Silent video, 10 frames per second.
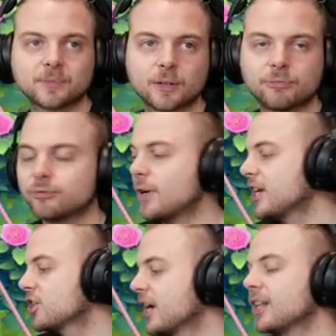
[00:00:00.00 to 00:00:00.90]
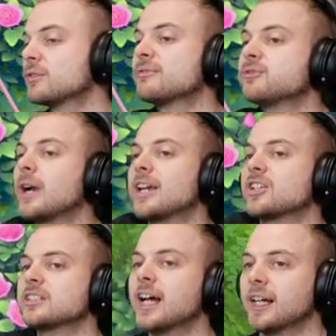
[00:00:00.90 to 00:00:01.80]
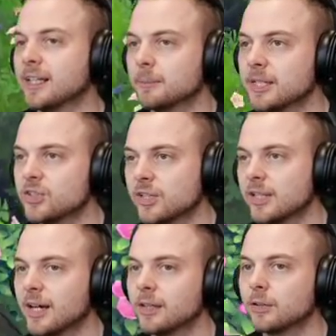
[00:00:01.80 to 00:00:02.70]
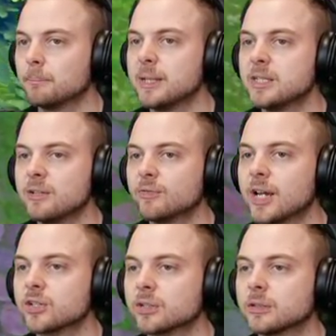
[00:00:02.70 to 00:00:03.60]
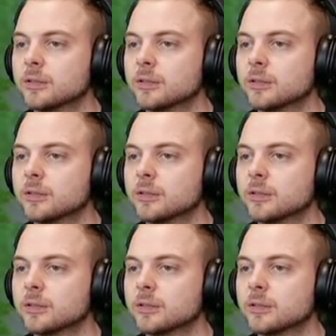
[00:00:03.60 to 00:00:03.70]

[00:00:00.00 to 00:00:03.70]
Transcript: Fresh. I look fresh, exactly. I'm glad you said that. I look minty fresh.